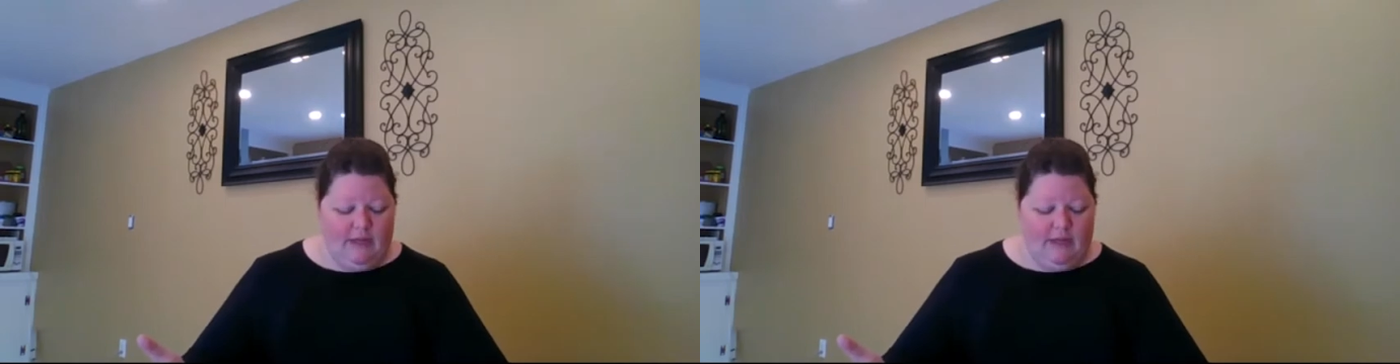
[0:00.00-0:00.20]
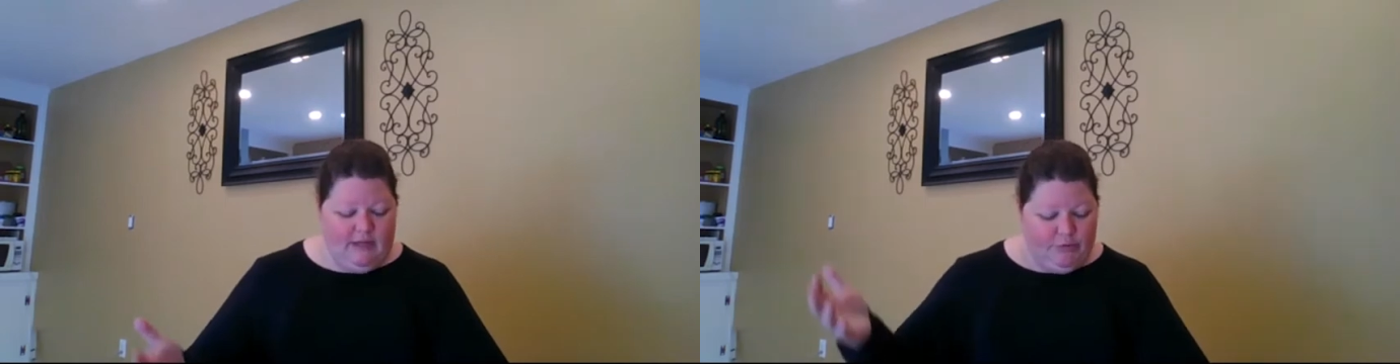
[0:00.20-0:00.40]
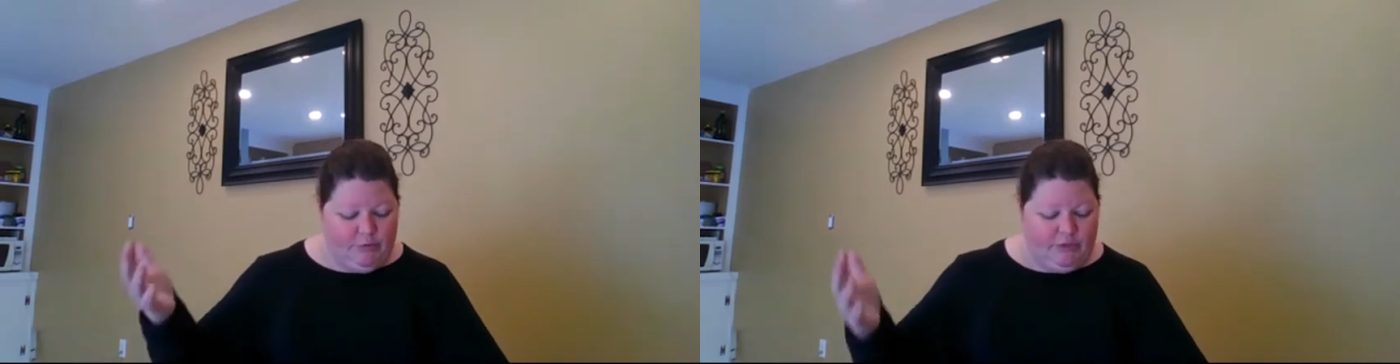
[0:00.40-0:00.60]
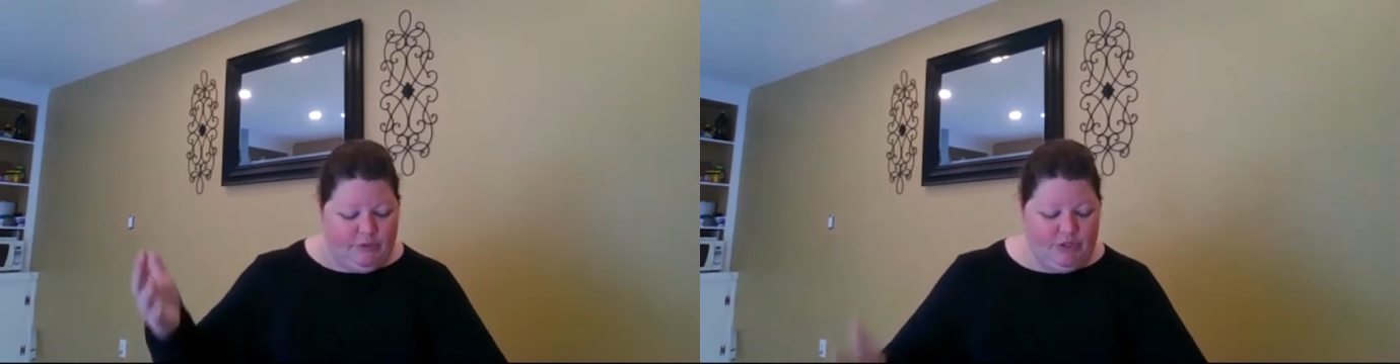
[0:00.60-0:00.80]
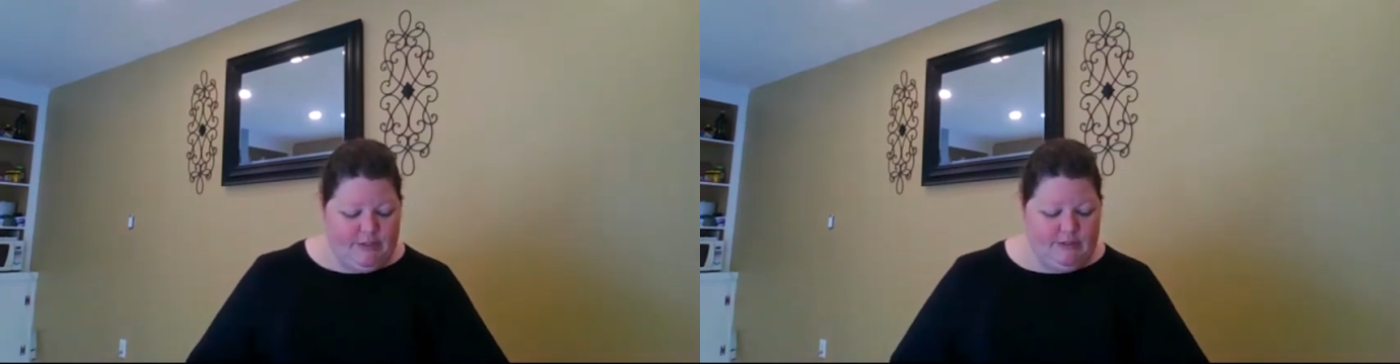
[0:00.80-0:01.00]
and here's what
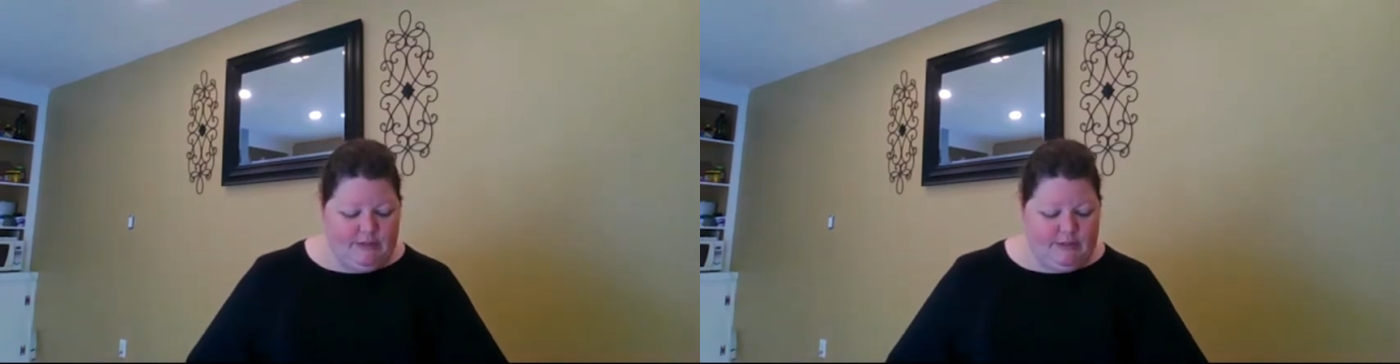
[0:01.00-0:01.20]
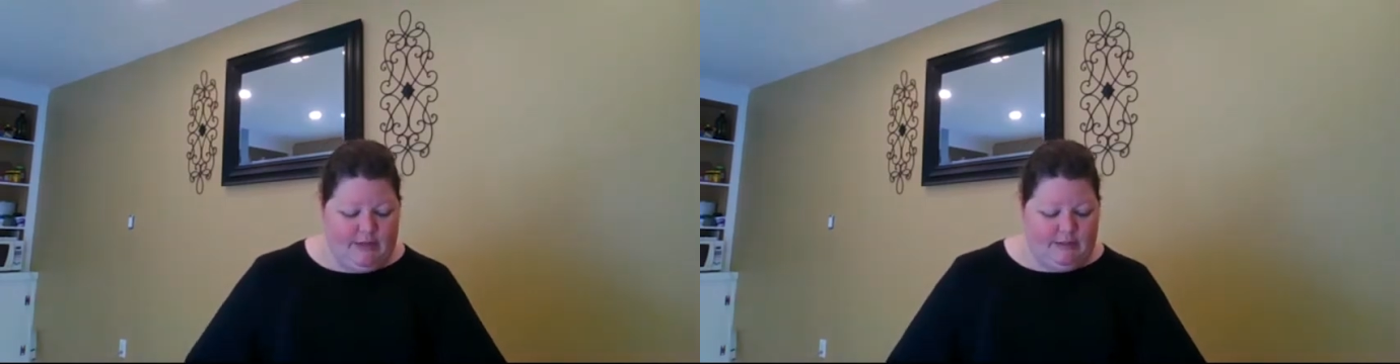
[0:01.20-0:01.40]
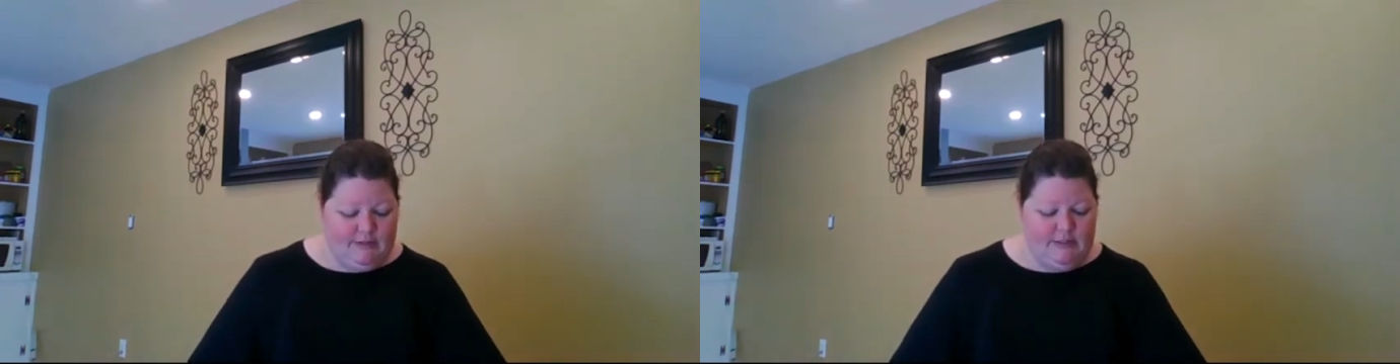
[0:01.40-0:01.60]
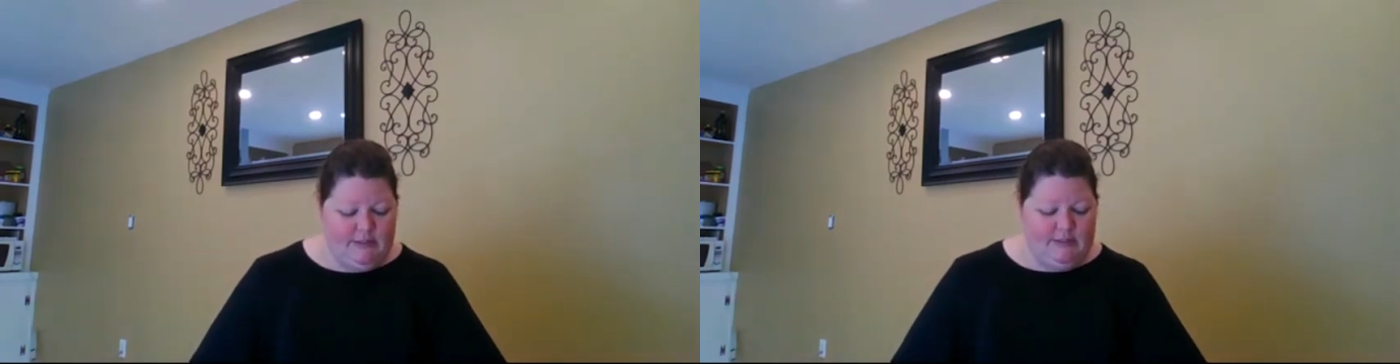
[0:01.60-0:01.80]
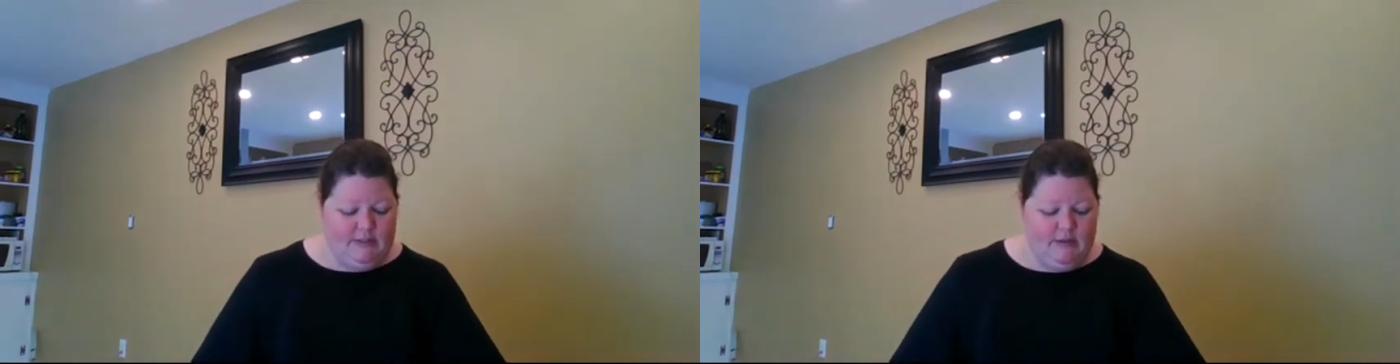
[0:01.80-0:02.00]
Jesus says He
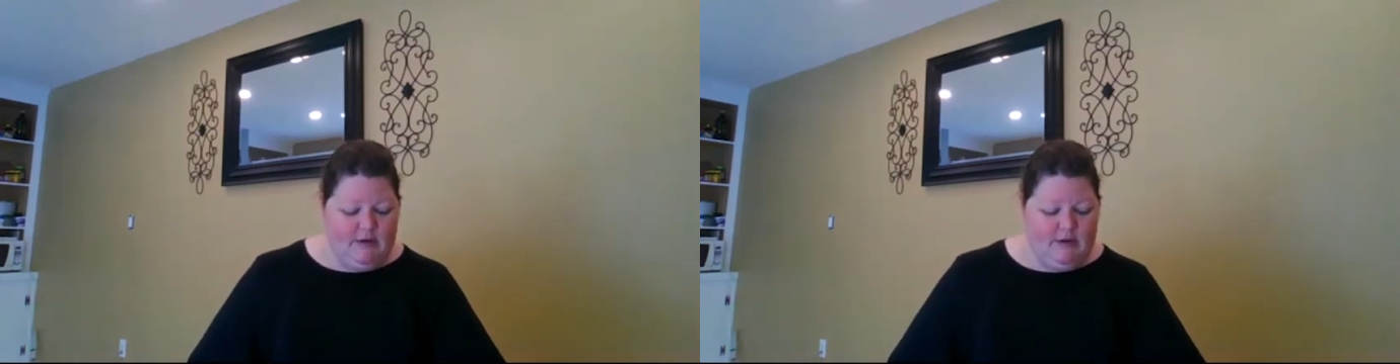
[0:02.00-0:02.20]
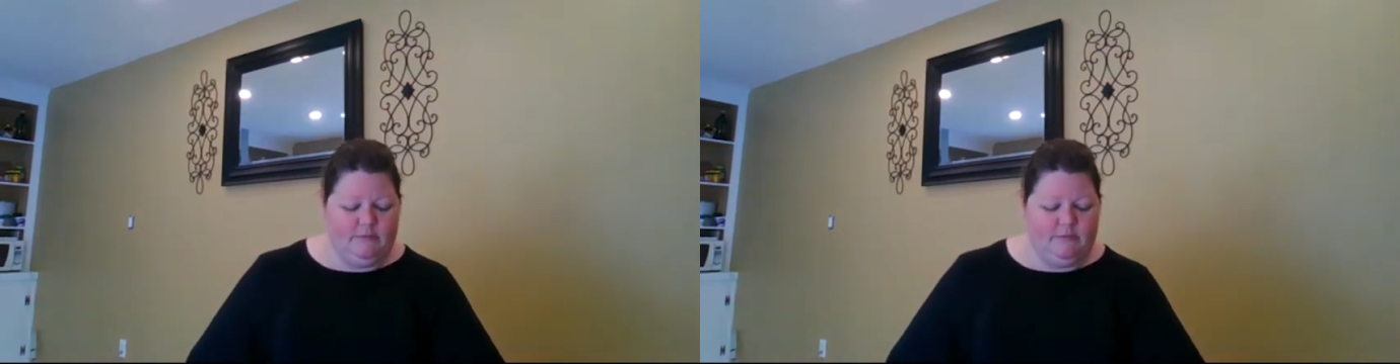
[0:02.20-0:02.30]
says,